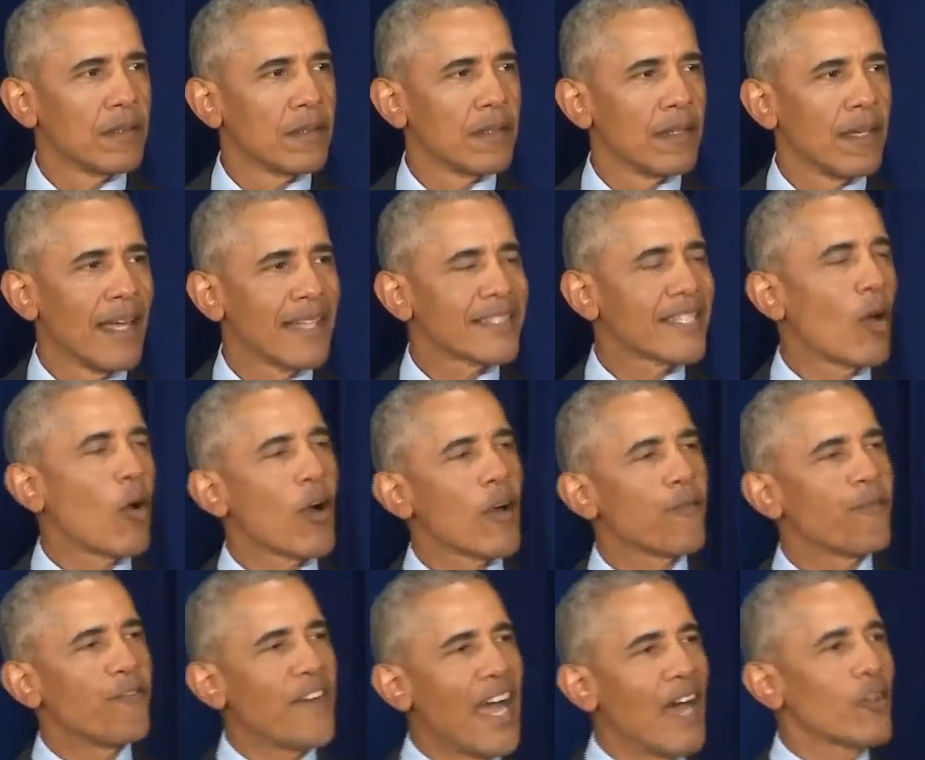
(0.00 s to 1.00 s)
That's how our
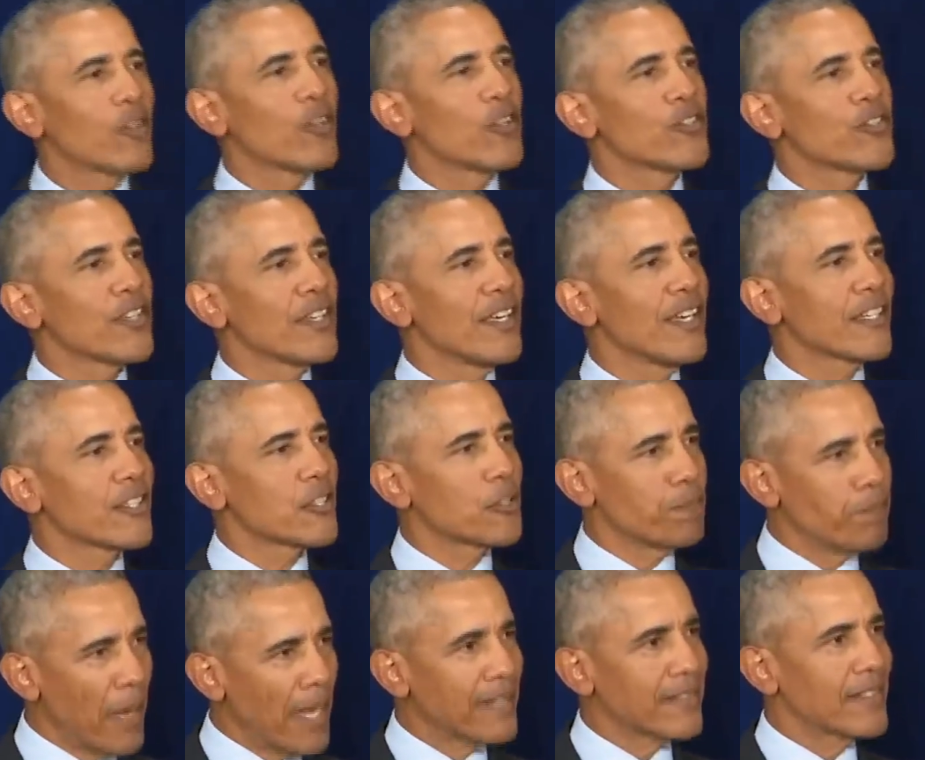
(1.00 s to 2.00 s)
founders
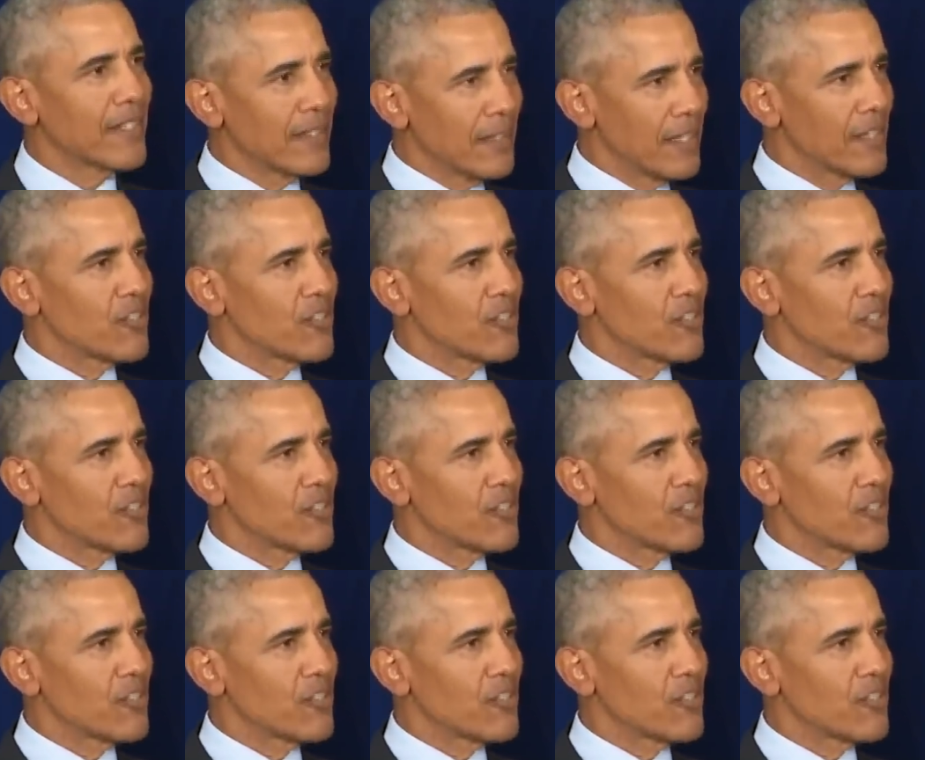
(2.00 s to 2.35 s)
expected this